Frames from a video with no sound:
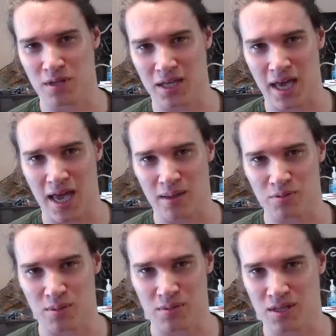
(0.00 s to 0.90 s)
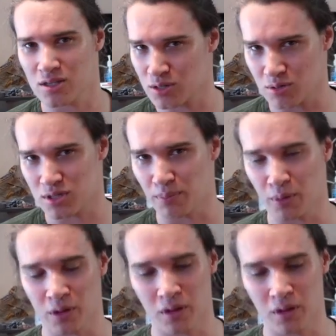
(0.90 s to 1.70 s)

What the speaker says: of the game, something that's so simple,